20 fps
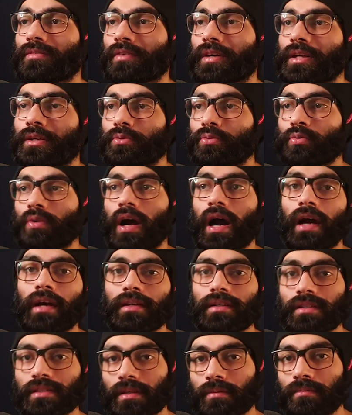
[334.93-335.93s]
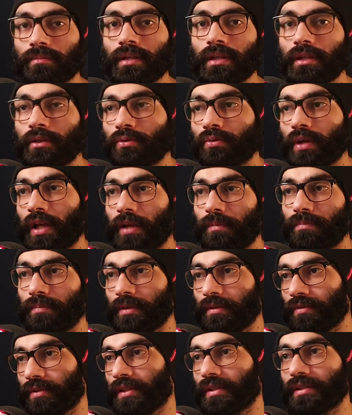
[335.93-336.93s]
I do hire somebody to help
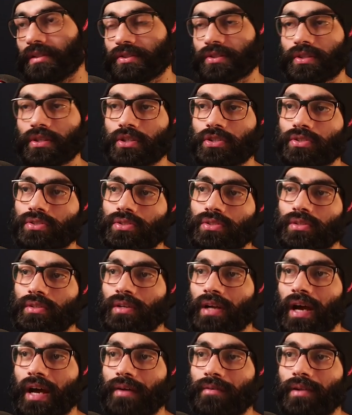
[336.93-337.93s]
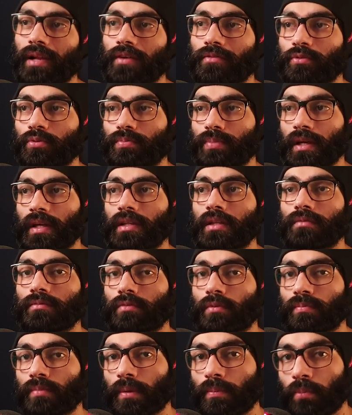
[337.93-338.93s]
me with illustrations here, I will have to pay them
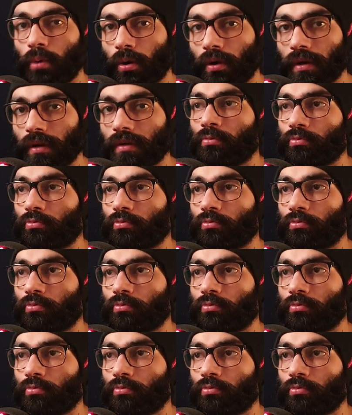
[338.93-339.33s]
from my pocket,